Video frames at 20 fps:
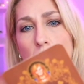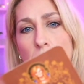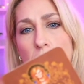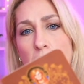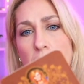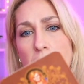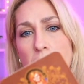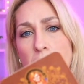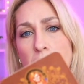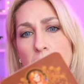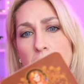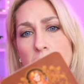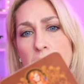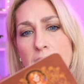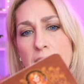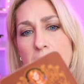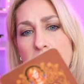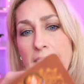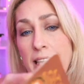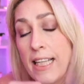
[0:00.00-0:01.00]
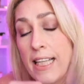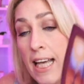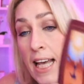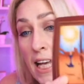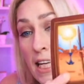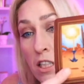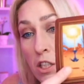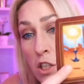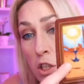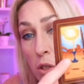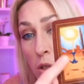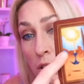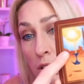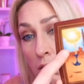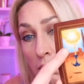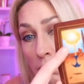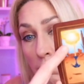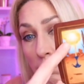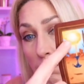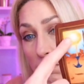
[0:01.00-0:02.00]
There is a candle.
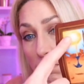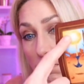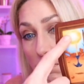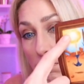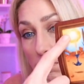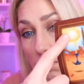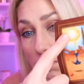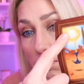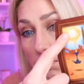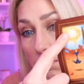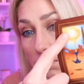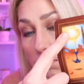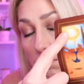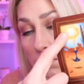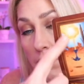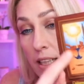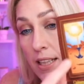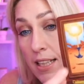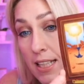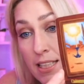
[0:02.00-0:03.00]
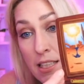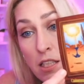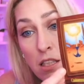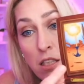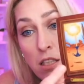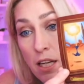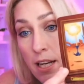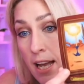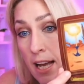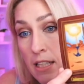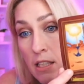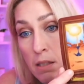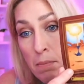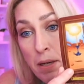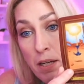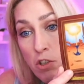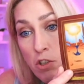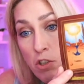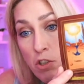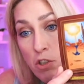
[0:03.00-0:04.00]
I asked
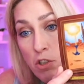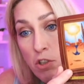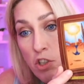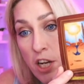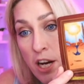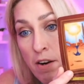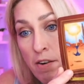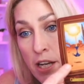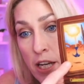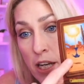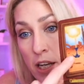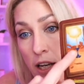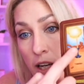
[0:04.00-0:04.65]
about Jerry.